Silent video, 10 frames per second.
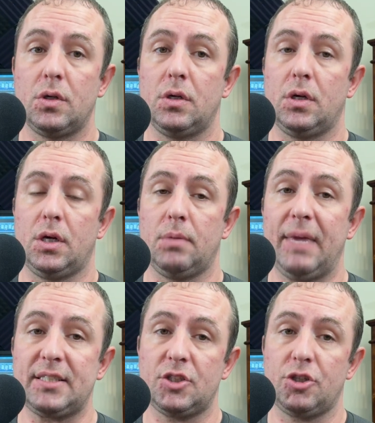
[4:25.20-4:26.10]

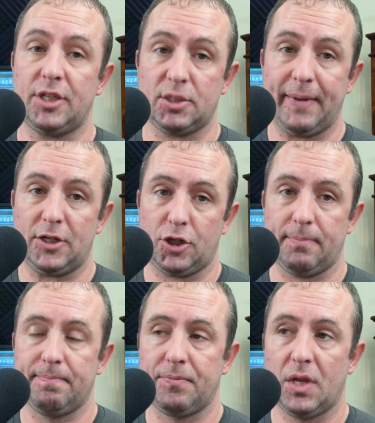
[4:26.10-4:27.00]
message your dispatcher.
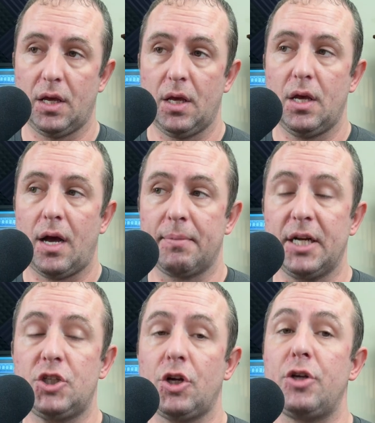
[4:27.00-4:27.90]
I'm going
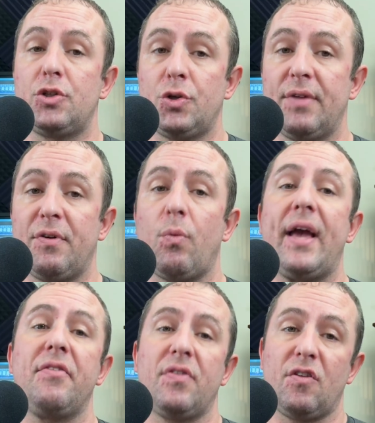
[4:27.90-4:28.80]
to show you 2 different
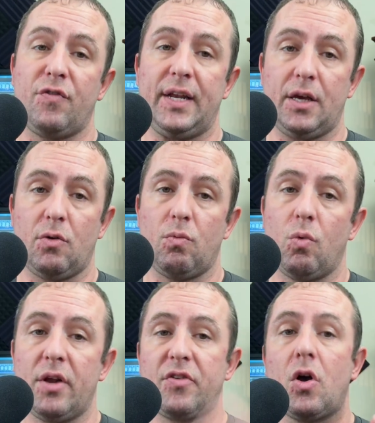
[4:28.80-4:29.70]
ways in this video.
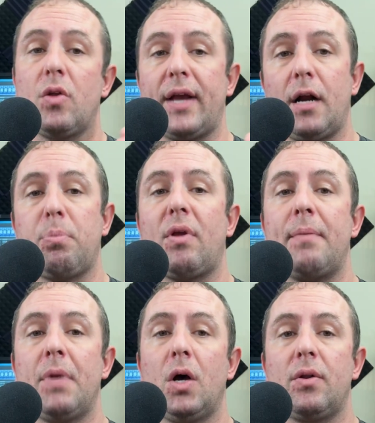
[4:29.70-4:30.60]
One is called
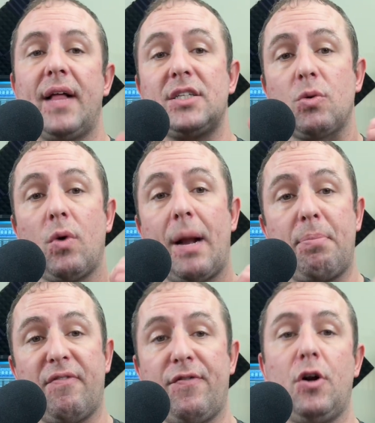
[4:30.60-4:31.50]
airplane mode, and that's the one I
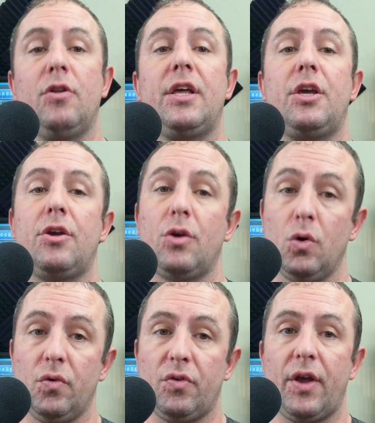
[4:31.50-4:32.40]
prefer that you
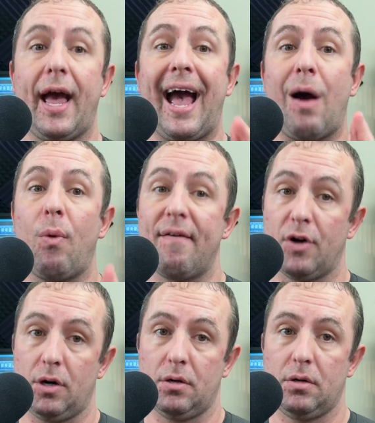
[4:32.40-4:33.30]
use.
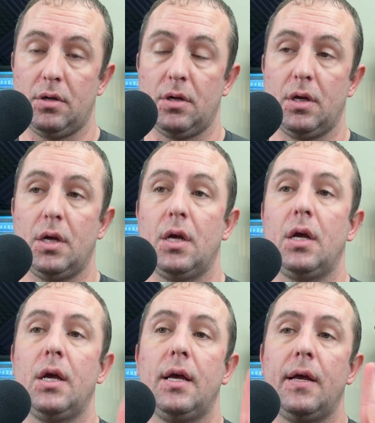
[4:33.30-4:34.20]
However,
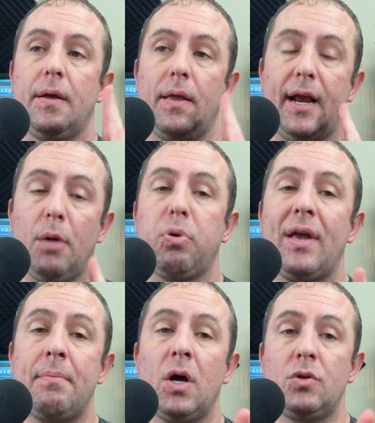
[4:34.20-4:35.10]

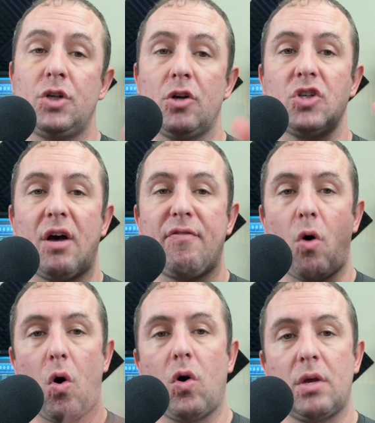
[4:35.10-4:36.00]
airplane mode turns off
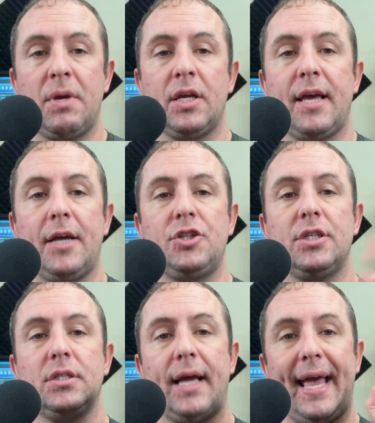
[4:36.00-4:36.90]
all
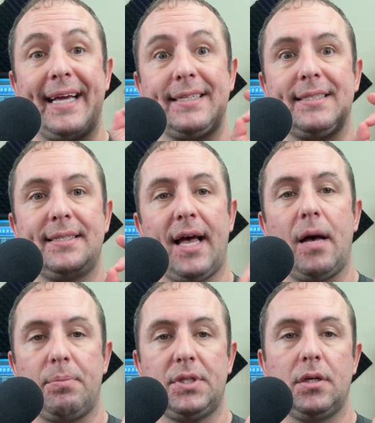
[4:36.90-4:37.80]
communication
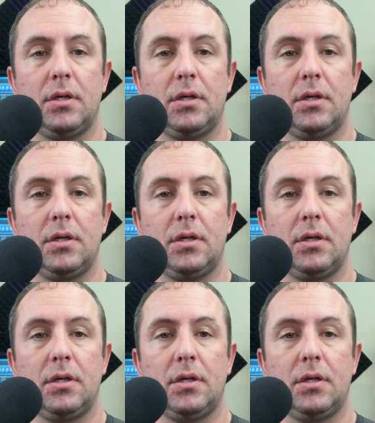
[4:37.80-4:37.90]
except